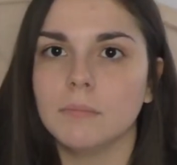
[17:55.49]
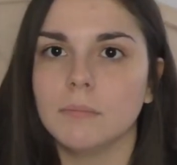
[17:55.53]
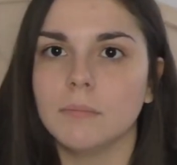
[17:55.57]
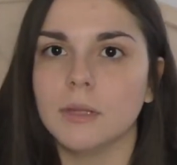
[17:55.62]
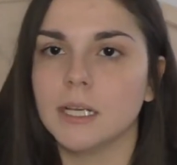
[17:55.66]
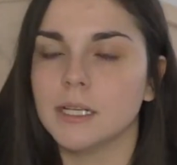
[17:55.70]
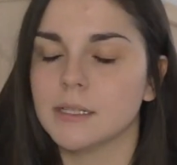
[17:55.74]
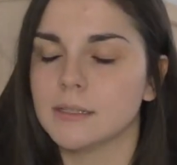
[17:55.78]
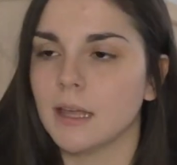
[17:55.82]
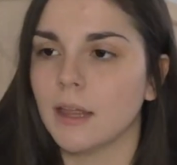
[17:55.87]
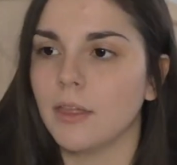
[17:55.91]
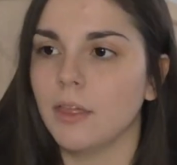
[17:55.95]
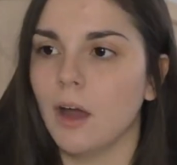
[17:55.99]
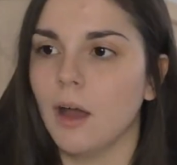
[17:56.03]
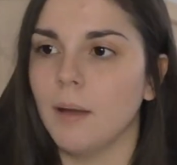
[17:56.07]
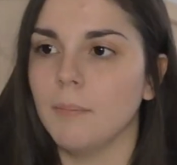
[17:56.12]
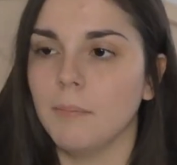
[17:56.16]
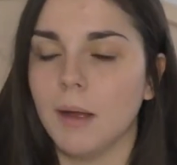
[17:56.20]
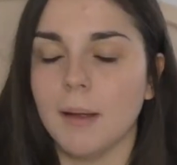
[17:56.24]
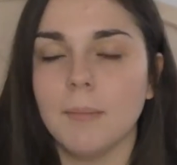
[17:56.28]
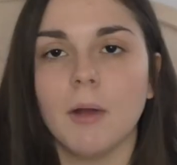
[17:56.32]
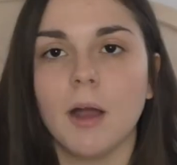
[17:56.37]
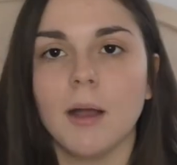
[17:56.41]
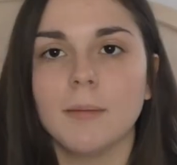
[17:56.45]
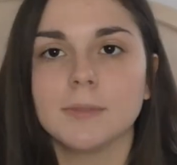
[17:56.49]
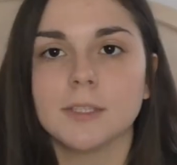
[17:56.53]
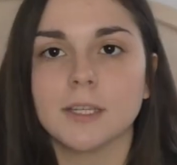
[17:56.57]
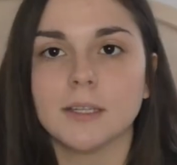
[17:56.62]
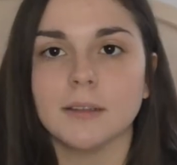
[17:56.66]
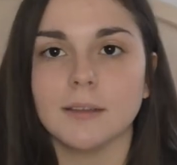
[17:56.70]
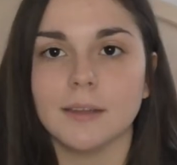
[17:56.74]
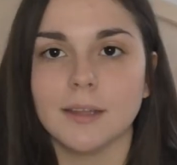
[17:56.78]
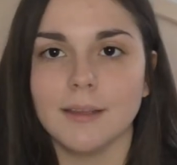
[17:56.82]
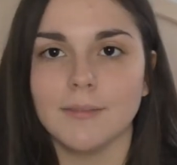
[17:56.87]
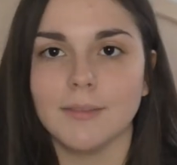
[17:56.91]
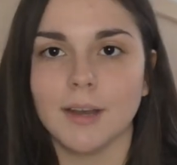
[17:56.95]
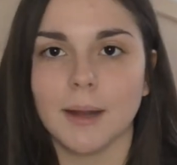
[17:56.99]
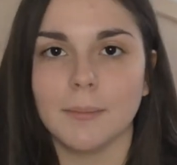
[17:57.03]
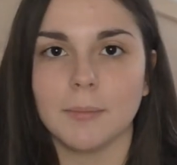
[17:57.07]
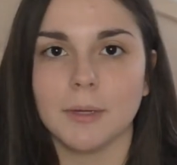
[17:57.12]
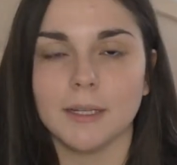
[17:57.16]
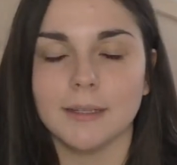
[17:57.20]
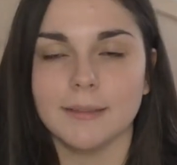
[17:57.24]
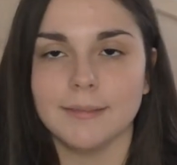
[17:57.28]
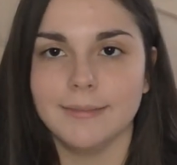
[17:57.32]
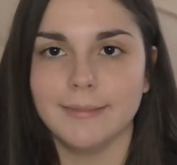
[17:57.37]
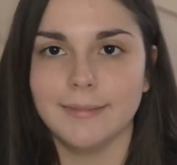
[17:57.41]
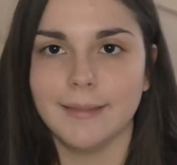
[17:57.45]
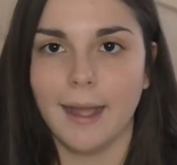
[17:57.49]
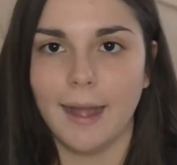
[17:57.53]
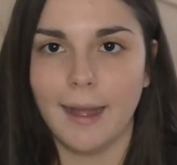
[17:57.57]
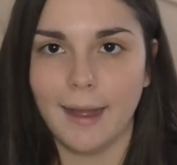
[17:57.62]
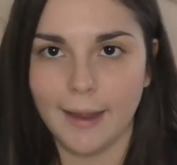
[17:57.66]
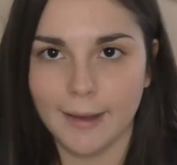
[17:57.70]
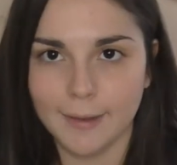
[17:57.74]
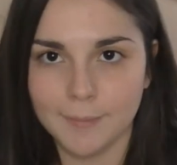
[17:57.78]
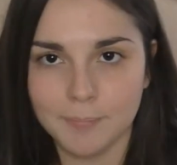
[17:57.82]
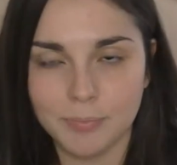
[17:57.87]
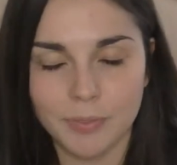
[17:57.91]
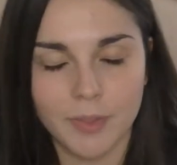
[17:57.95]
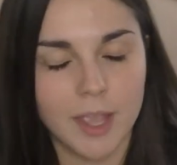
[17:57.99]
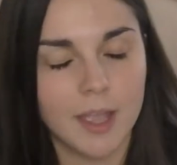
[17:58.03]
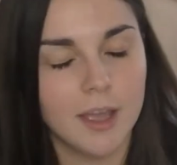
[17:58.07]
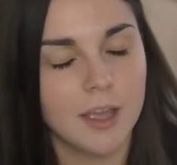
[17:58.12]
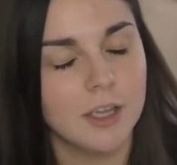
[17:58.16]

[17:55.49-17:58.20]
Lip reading: because I thought, my mom's gonna leave and I'm gonna die.